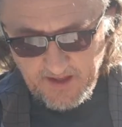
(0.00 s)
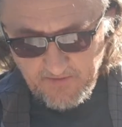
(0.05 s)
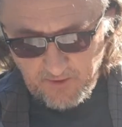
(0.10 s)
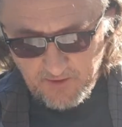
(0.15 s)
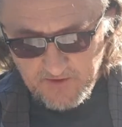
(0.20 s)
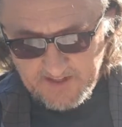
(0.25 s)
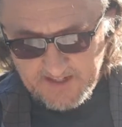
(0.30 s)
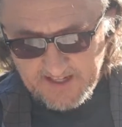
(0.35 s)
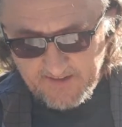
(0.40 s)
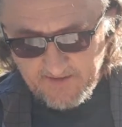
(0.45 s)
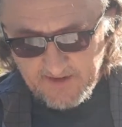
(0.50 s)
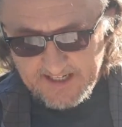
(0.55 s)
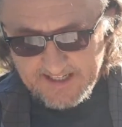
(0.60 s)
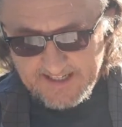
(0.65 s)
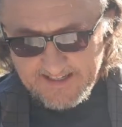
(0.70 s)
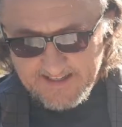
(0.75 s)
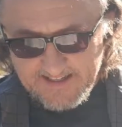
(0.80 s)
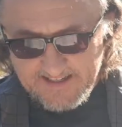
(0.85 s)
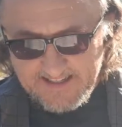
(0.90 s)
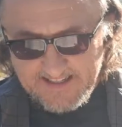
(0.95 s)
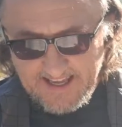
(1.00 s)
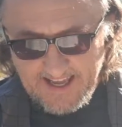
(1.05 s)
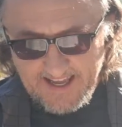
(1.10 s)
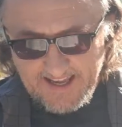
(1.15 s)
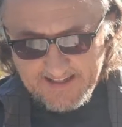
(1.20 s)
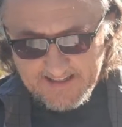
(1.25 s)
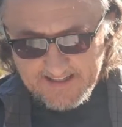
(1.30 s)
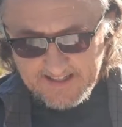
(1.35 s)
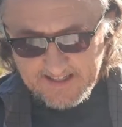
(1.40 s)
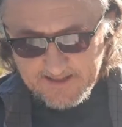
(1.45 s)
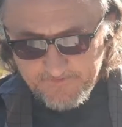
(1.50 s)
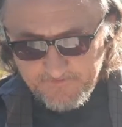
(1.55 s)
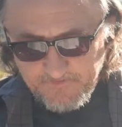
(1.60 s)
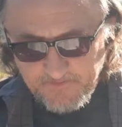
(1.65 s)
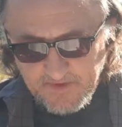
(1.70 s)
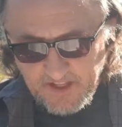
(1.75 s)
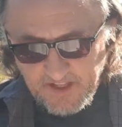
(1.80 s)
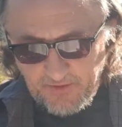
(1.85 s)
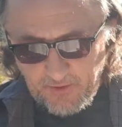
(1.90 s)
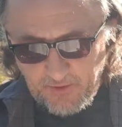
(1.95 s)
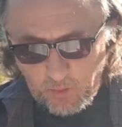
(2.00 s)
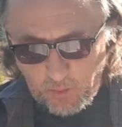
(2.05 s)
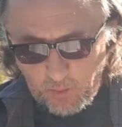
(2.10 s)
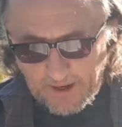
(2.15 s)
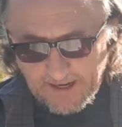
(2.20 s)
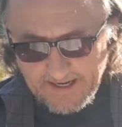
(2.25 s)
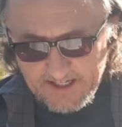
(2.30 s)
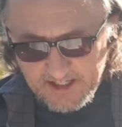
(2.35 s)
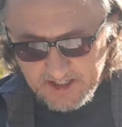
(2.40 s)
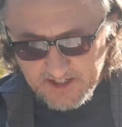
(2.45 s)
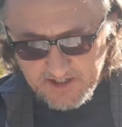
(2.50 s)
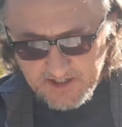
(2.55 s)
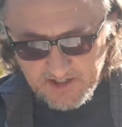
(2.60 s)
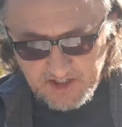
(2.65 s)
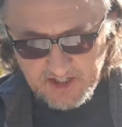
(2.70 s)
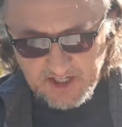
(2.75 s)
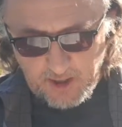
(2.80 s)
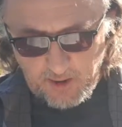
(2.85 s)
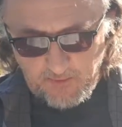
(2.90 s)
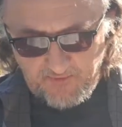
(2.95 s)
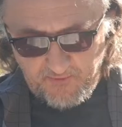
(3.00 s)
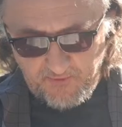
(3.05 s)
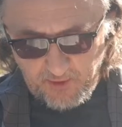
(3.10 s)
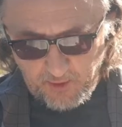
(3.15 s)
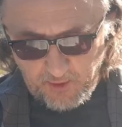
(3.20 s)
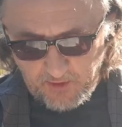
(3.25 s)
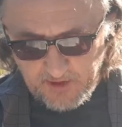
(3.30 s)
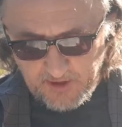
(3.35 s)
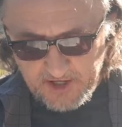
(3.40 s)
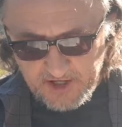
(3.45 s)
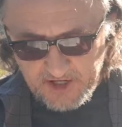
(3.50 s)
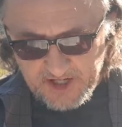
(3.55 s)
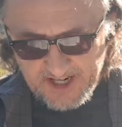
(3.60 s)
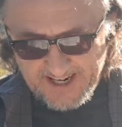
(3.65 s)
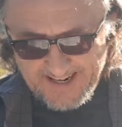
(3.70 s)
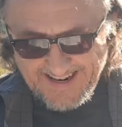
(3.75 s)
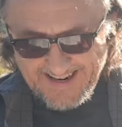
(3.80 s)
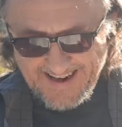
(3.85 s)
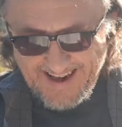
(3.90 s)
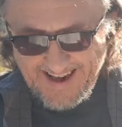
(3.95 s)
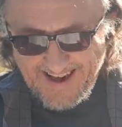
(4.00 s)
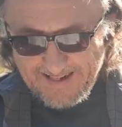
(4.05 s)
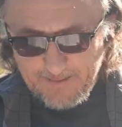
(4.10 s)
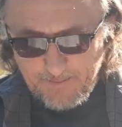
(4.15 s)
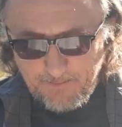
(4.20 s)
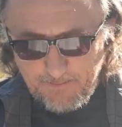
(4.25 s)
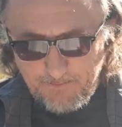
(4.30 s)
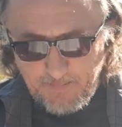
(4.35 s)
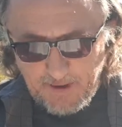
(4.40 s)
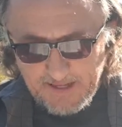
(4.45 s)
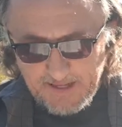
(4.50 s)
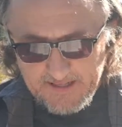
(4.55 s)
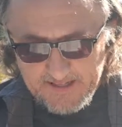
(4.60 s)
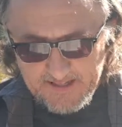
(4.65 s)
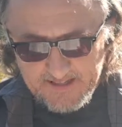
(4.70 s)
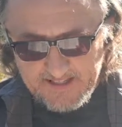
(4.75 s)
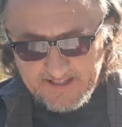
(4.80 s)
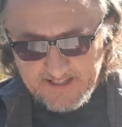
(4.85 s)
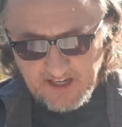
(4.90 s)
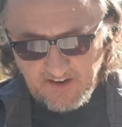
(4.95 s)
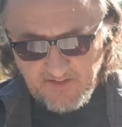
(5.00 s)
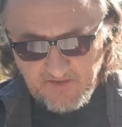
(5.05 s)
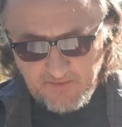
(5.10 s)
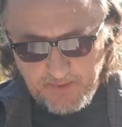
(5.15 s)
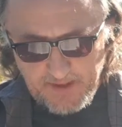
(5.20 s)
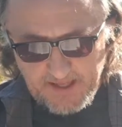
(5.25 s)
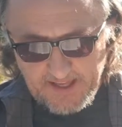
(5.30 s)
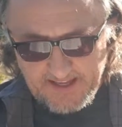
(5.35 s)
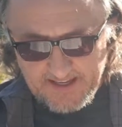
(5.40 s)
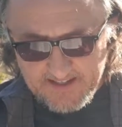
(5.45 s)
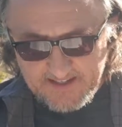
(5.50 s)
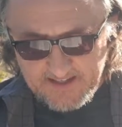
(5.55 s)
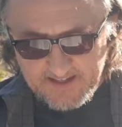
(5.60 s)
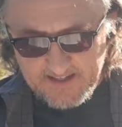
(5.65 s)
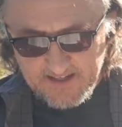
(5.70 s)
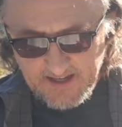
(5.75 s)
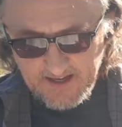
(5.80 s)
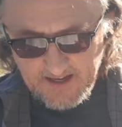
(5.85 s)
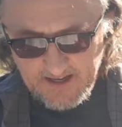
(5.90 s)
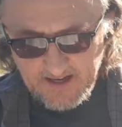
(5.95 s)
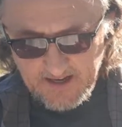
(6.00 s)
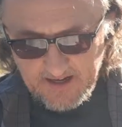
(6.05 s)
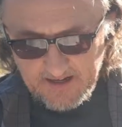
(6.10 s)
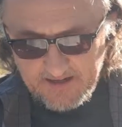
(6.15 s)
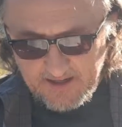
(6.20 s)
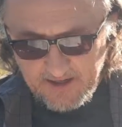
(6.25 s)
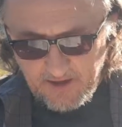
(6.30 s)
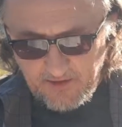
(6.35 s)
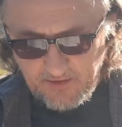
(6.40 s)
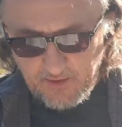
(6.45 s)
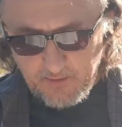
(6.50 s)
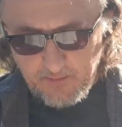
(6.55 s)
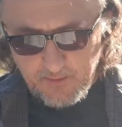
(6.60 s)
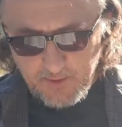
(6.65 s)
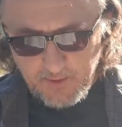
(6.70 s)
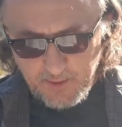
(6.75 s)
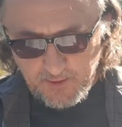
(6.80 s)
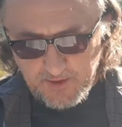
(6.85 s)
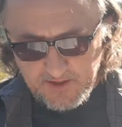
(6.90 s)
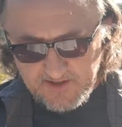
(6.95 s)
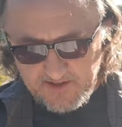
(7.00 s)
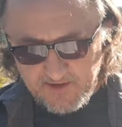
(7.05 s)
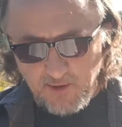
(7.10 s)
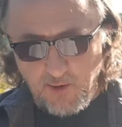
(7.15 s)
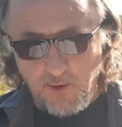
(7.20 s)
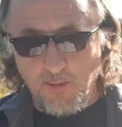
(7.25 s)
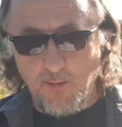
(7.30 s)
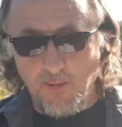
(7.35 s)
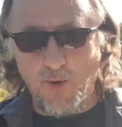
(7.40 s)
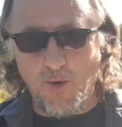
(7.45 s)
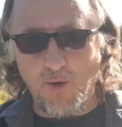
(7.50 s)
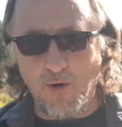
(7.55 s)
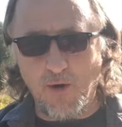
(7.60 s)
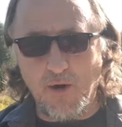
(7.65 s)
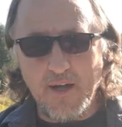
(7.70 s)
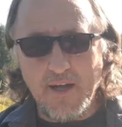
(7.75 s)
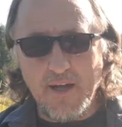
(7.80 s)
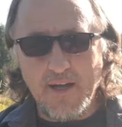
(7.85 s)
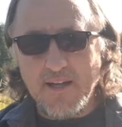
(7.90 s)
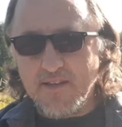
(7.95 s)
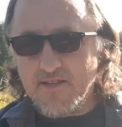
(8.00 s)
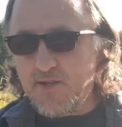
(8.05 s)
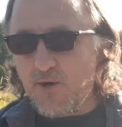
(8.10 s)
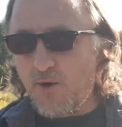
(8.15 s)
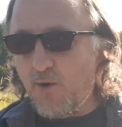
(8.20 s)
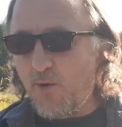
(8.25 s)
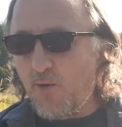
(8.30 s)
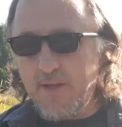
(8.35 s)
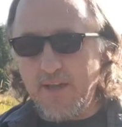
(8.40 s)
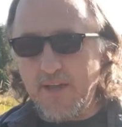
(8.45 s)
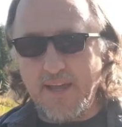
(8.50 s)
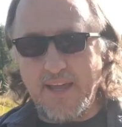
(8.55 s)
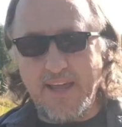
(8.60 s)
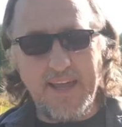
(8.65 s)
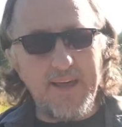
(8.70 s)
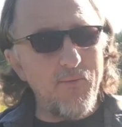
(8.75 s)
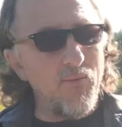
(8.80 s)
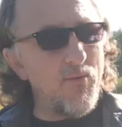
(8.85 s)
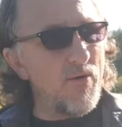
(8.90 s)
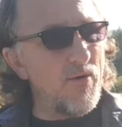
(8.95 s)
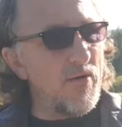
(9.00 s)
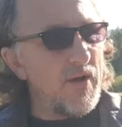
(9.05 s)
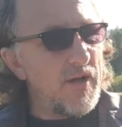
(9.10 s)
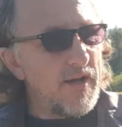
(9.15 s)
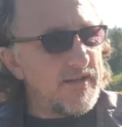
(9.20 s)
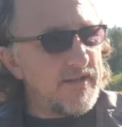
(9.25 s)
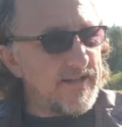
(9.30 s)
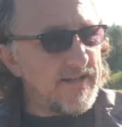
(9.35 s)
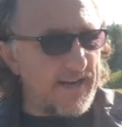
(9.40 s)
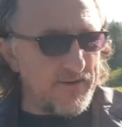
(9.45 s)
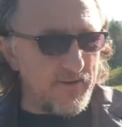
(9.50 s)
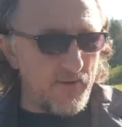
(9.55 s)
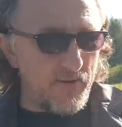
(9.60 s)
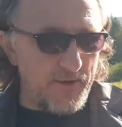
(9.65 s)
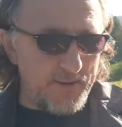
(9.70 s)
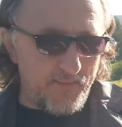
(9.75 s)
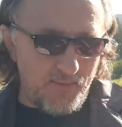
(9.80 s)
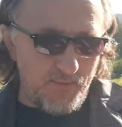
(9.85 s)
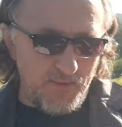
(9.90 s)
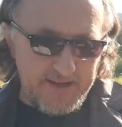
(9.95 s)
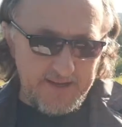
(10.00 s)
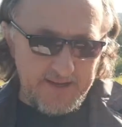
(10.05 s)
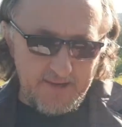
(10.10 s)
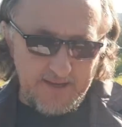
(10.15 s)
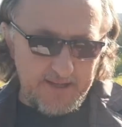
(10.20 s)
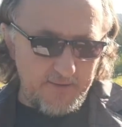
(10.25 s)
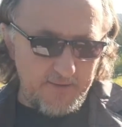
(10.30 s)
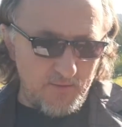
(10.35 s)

Verse 7, in his days the righteous shall flourish and abundance of peace until the moon is no more. So he will not only bring,